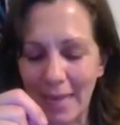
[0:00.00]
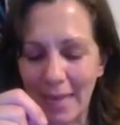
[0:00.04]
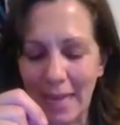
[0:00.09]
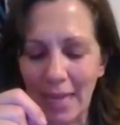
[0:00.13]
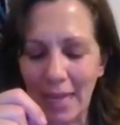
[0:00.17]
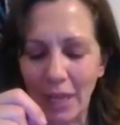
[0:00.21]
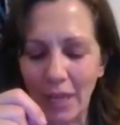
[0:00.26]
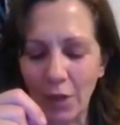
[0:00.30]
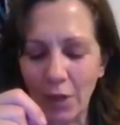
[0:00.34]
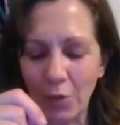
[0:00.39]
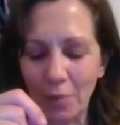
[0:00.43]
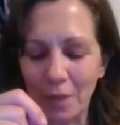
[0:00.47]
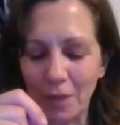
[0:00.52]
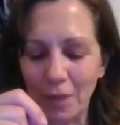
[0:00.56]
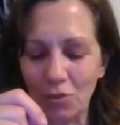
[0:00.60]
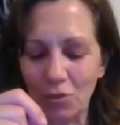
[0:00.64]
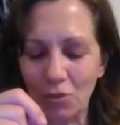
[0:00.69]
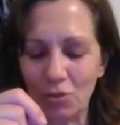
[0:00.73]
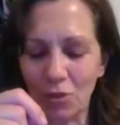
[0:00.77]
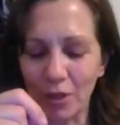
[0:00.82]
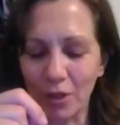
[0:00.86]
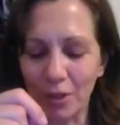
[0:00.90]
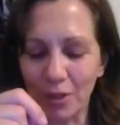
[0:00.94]
Hello,
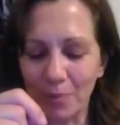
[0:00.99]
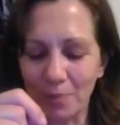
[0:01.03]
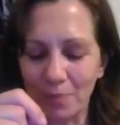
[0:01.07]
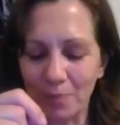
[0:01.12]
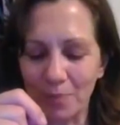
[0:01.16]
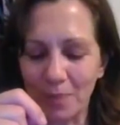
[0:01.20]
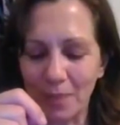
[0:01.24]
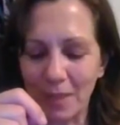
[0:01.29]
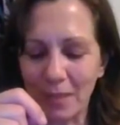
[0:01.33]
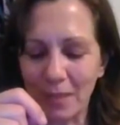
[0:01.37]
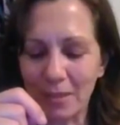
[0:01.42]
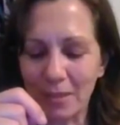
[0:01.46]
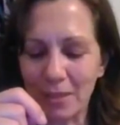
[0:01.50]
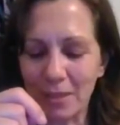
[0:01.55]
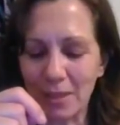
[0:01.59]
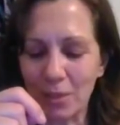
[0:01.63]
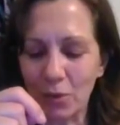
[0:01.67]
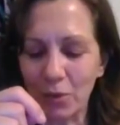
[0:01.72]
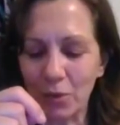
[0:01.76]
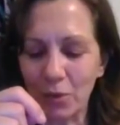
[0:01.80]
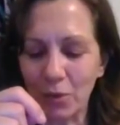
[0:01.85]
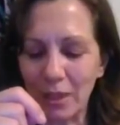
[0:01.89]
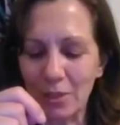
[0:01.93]
pendulum. It's
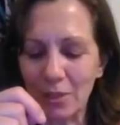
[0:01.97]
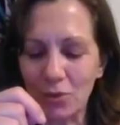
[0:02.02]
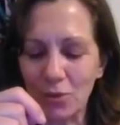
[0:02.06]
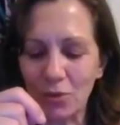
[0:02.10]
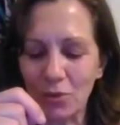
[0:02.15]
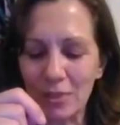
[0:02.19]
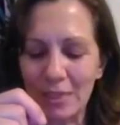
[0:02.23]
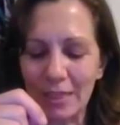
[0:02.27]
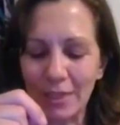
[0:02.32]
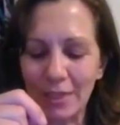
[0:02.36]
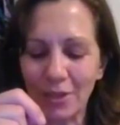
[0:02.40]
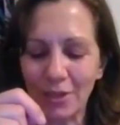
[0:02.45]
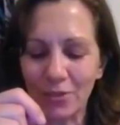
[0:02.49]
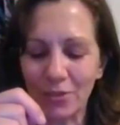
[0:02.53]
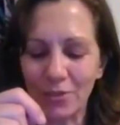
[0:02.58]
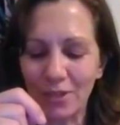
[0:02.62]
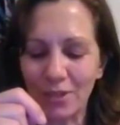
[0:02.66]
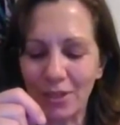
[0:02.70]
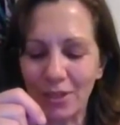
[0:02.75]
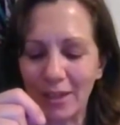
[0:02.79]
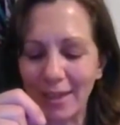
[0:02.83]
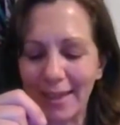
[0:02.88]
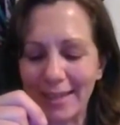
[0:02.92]
so nice to see you
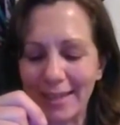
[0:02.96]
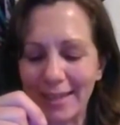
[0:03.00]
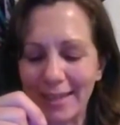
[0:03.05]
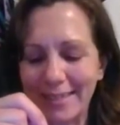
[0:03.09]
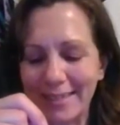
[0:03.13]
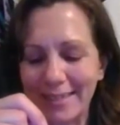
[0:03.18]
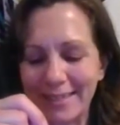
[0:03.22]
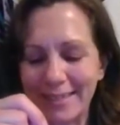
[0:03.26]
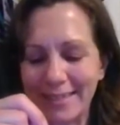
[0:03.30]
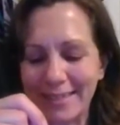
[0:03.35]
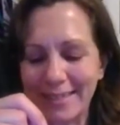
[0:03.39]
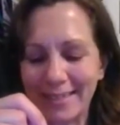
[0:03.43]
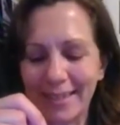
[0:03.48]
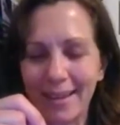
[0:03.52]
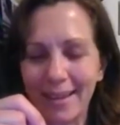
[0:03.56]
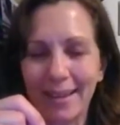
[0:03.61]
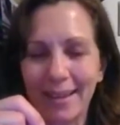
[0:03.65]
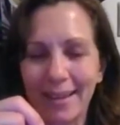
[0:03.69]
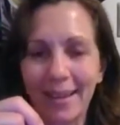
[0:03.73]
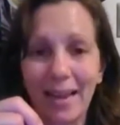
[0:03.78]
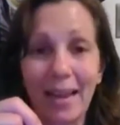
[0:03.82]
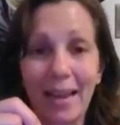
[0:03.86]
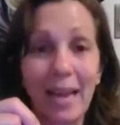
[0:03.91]
tonight.
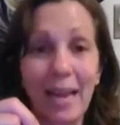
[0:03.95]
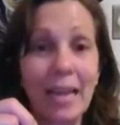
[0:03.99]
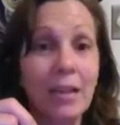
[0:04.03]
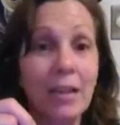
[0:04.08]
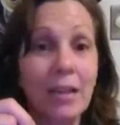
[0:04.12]
I